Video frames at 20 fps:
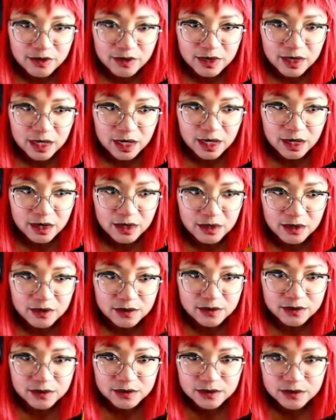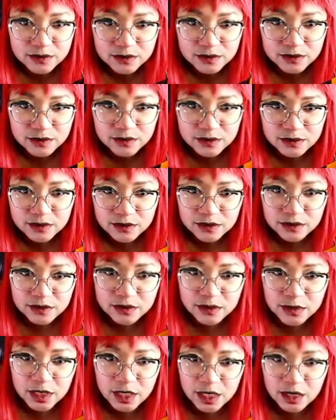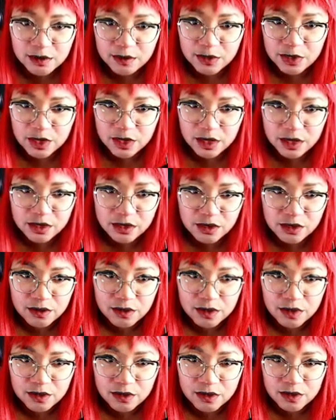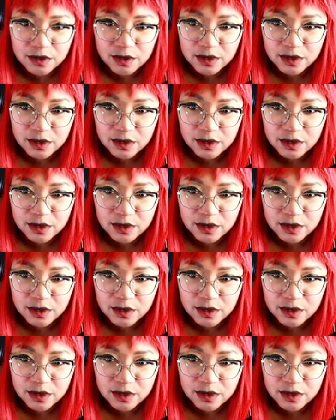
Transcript: one's down. Let him charge through.